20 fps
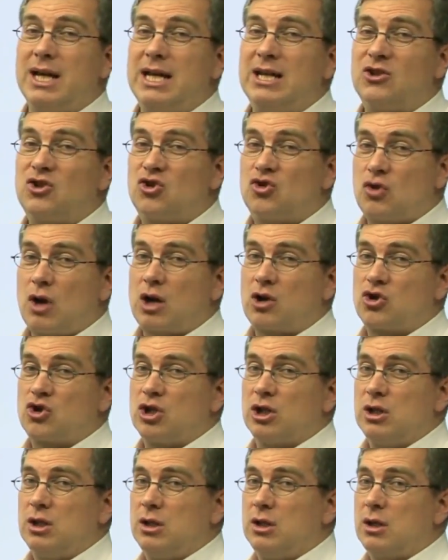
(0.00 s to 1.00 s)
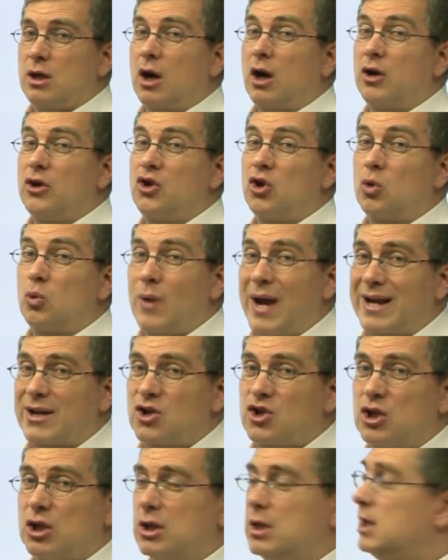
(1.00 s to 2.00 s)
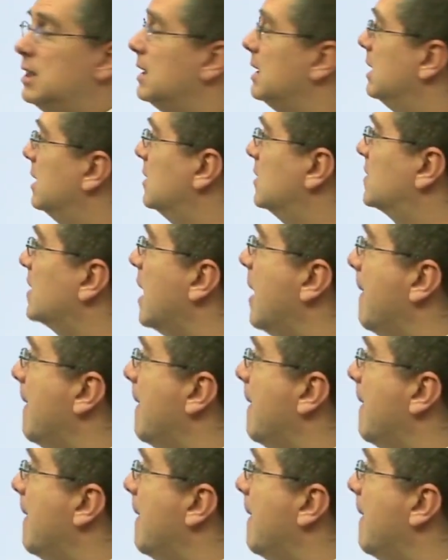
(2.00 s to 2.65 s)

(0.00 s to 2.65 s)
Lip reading: instruction, our direction is